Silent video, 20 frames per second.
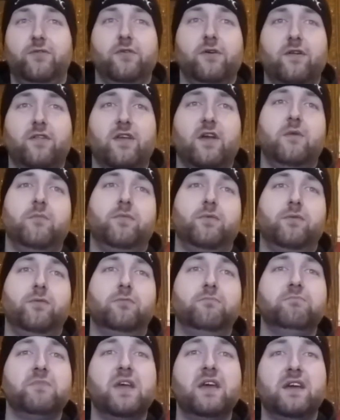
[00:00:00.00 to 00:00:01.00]
For
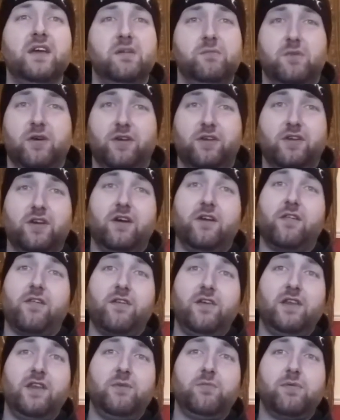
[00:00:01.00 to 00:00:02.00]
example, in my car
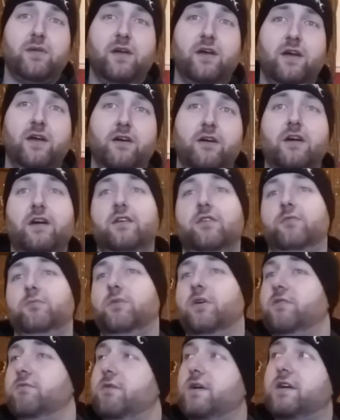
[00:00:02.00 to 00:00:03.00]
CD player and on
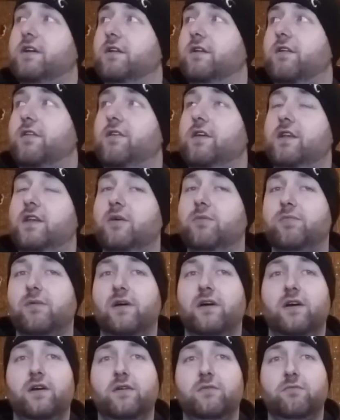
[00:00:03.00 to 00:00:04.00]
my regular CD
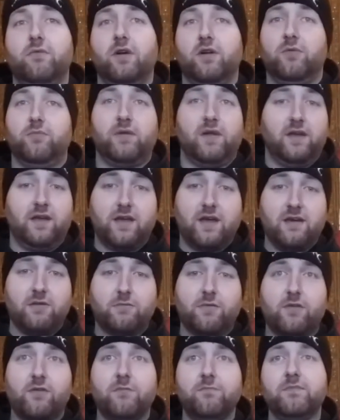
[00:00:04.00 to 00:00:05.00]
player while I'm playing
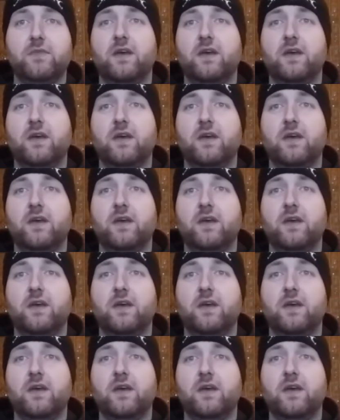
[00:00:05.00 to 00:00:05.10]
games.